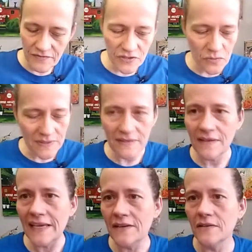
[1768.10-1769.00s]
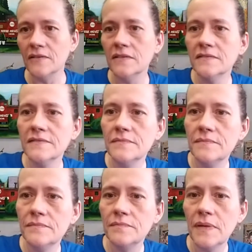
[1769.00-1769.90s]
if you would like her,
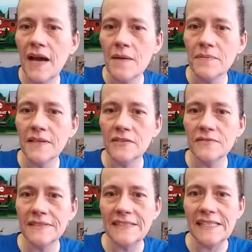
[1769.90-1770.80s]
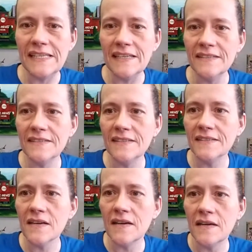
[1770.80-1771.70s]
pop letter D into
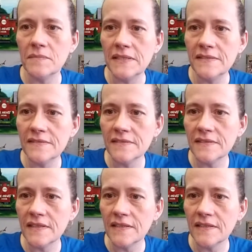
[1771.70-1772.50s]
the comments,